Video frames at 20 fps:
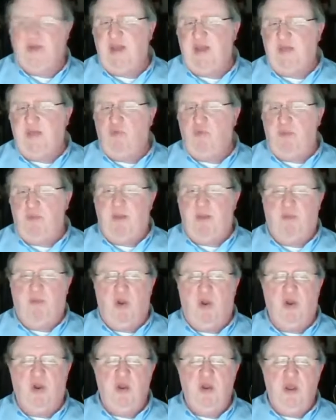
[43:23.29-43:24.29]
And
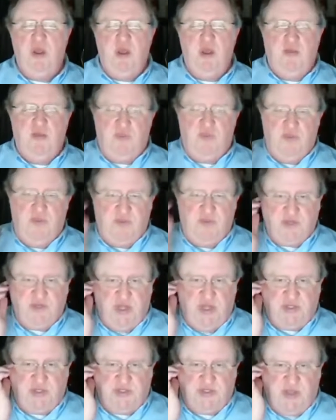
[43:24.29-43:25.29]
remember, the
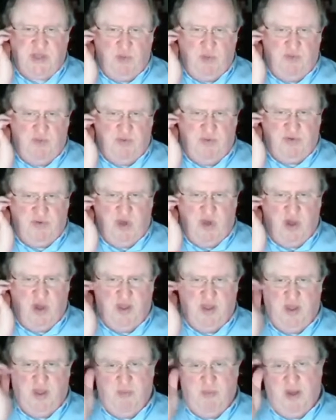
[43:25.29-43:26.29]
judges that we've been
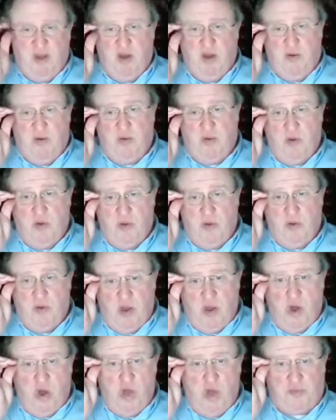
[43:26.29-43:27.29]
talking about,
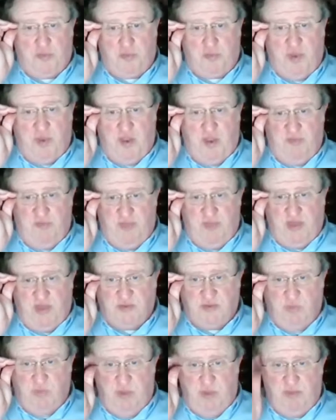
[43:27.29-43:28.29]
all three of
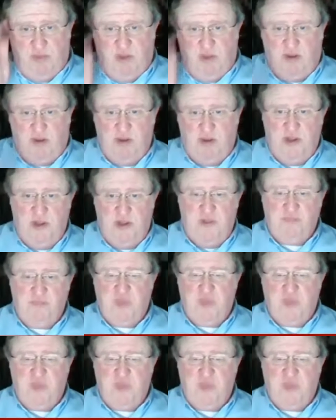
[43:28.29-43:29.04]
these women,